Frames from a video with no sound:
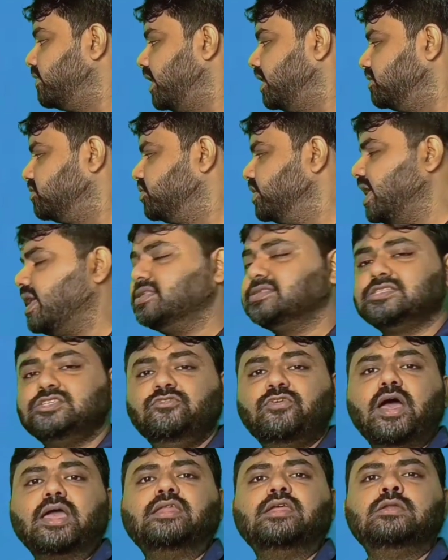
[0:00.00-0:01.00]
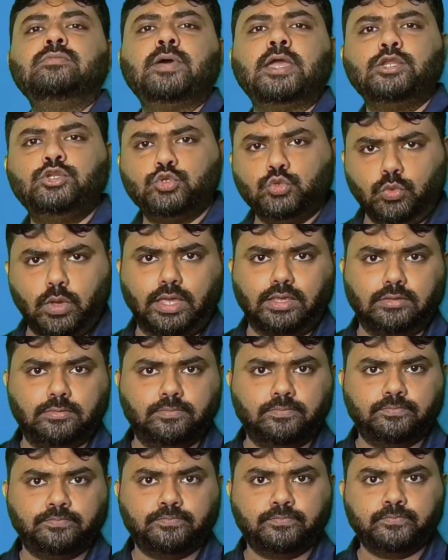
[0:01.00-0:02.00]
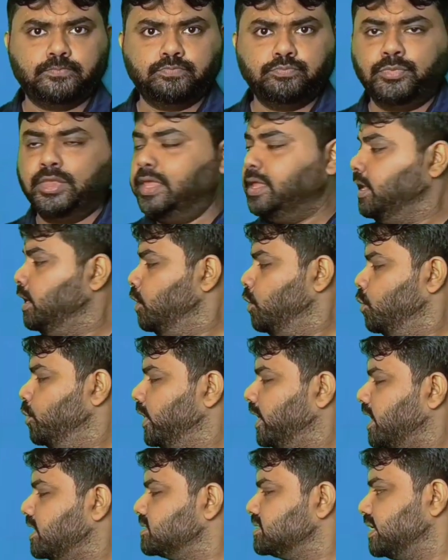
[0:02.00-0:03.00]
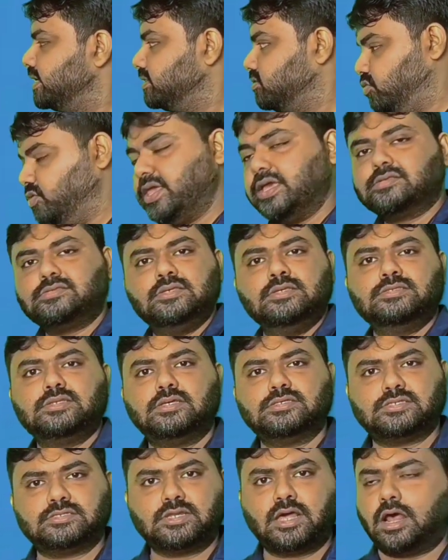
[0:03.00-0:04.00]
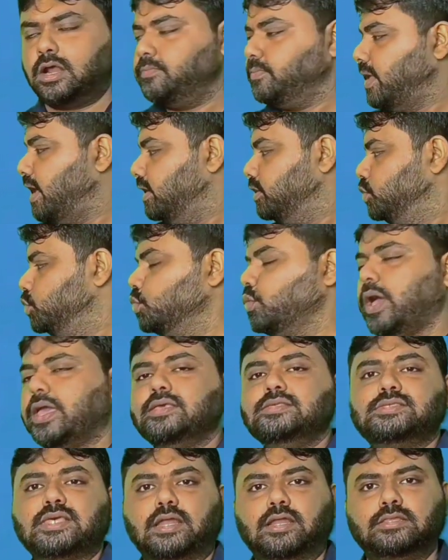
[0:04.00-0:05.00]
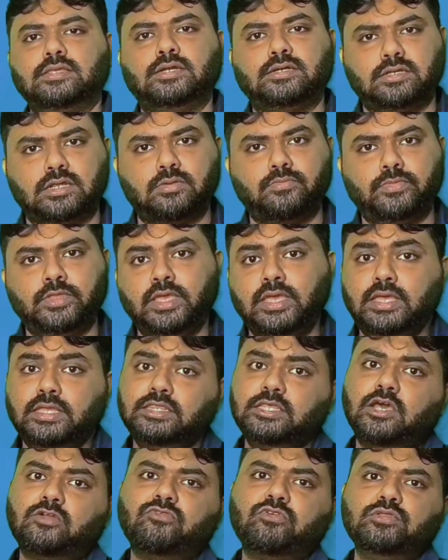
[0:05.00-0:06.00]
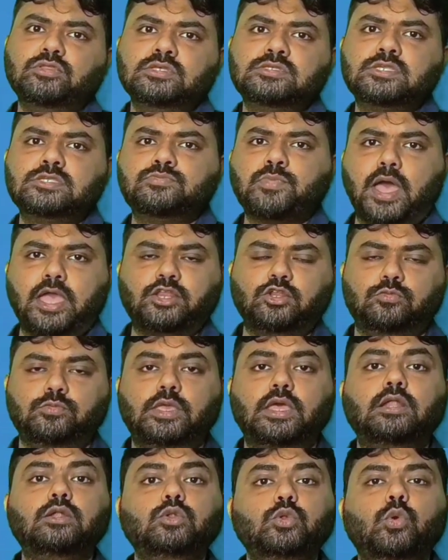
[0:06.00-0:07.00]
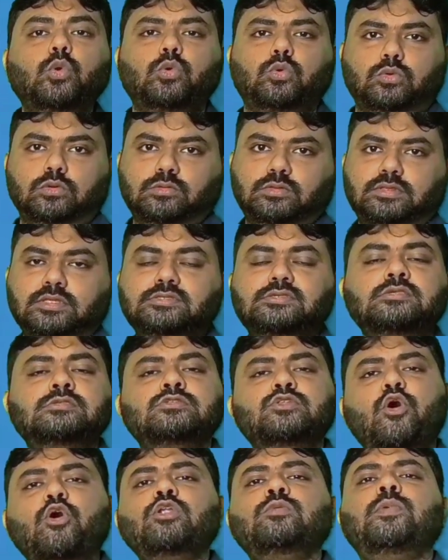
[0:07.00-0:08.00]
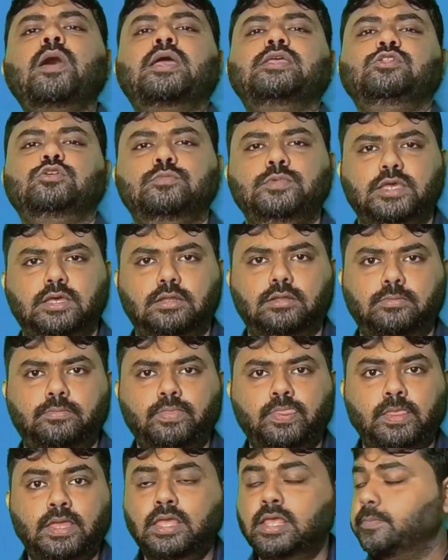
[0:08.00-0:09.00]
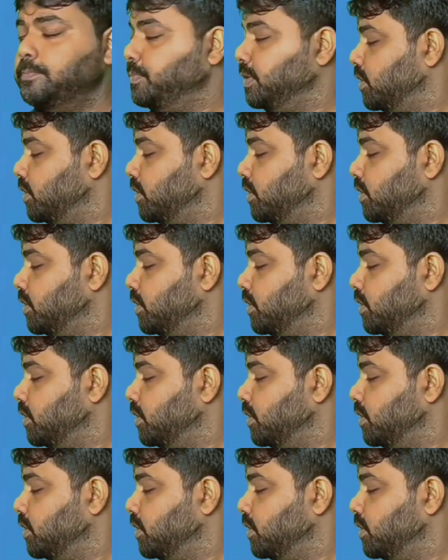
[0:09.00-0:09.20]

we can write 3x divided by 2y. We can say 3x is a term and 2y is another term. Therefore, this is binomial. No, this is not binomial,